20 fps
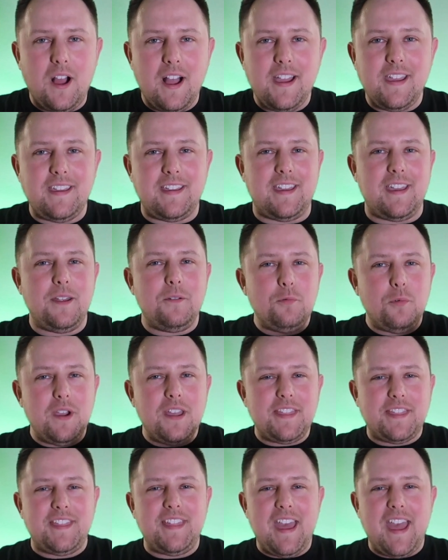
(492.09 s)
right, and
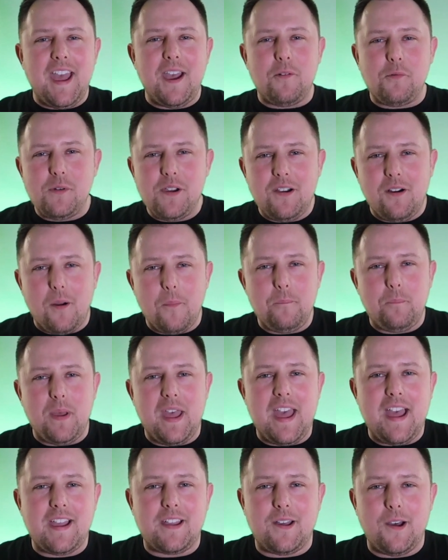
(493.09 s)
with that, we are
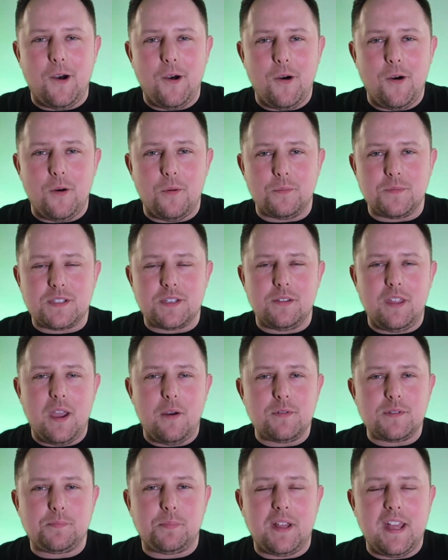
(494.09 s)
back home. So
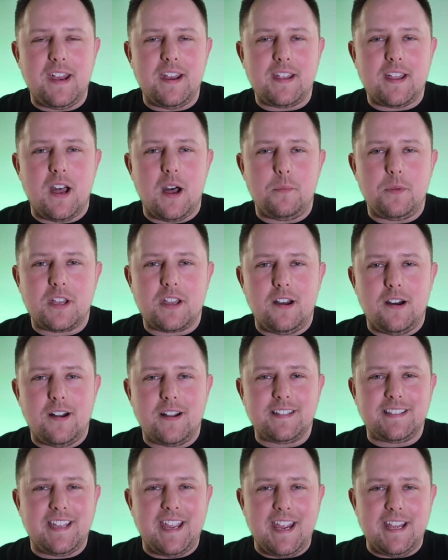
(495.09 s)
that was Planet Comic
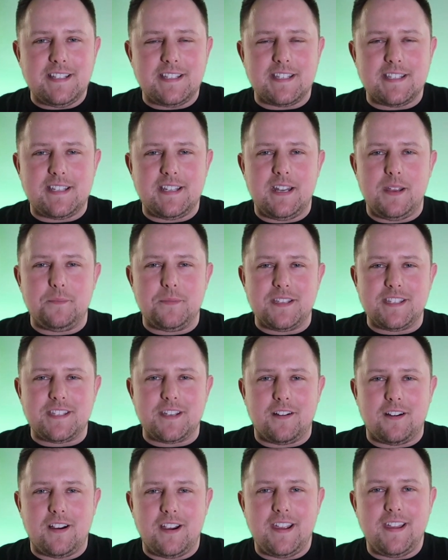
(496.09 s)
Con, Kansas City,
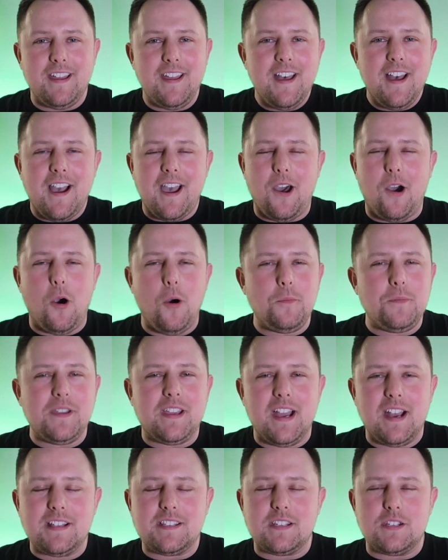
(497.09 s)
Missouri. I hope
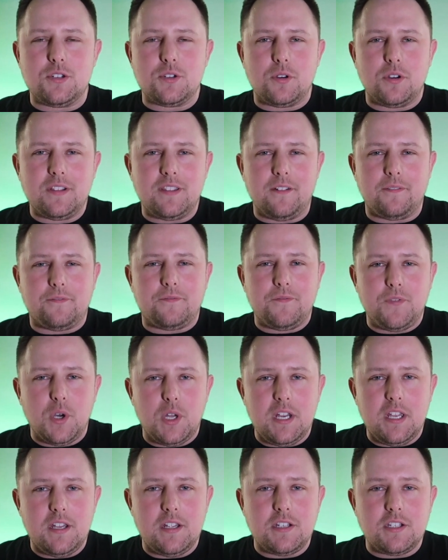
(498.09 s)
you guys enjoyed the
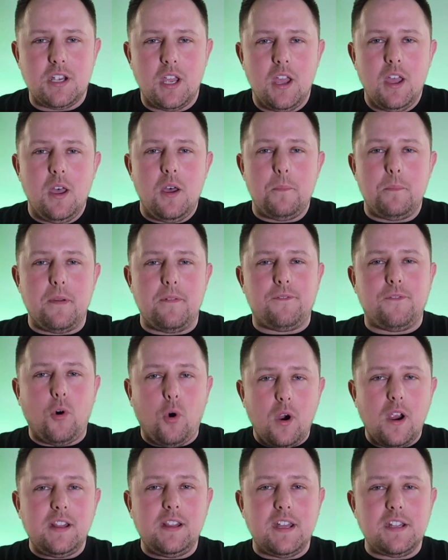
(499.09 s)
footage.
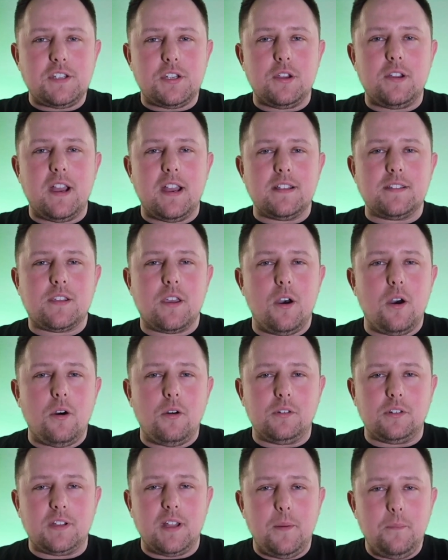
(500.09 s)
Before I let you guys
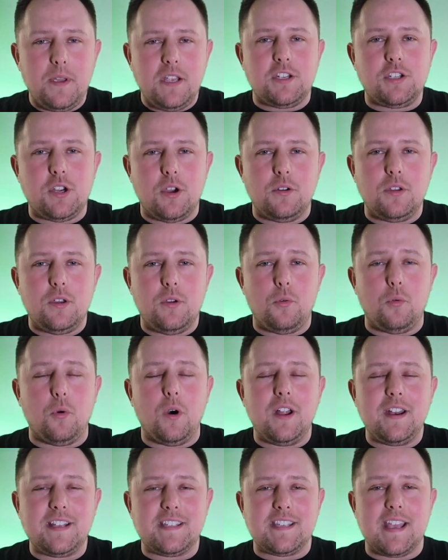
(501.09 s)
go, let me show you
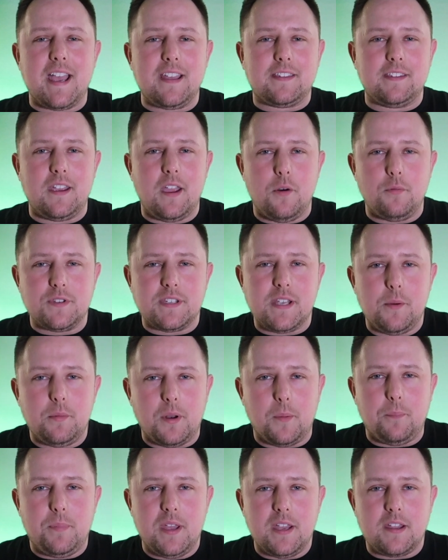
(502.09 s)
what exactly I was
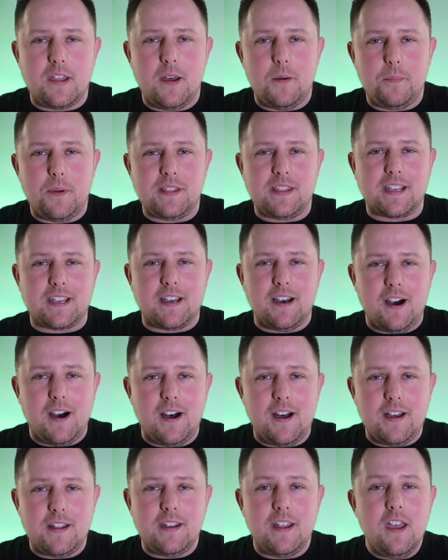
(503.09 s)
able to pick up at the
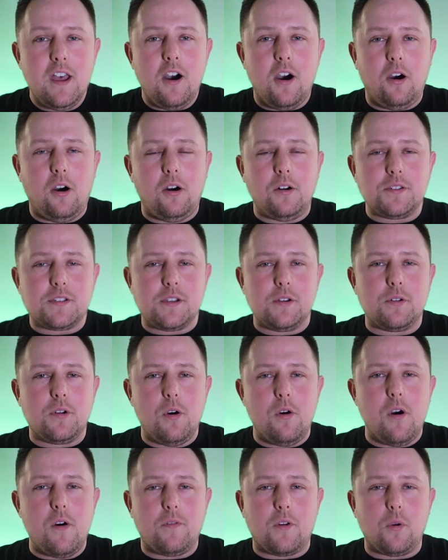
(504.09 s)
con. I'll also
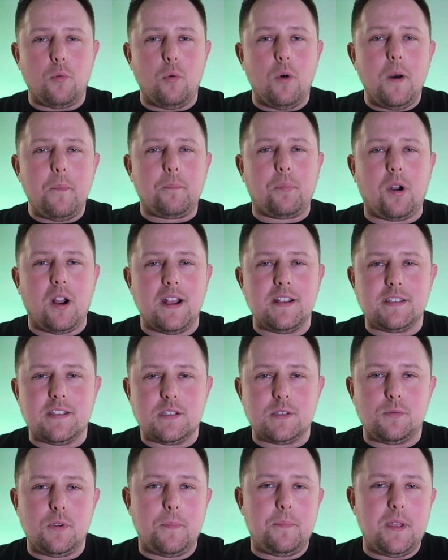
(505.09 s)
go over what
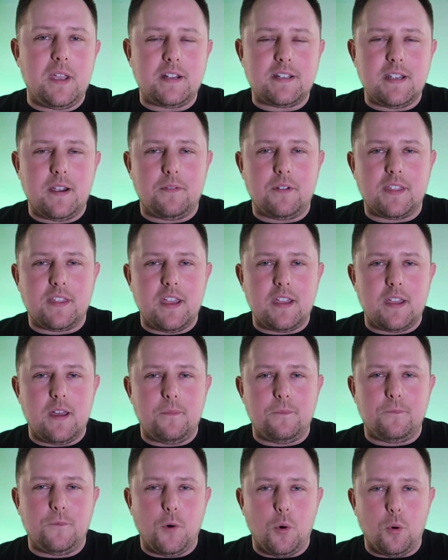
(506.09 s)
prices we picked everything up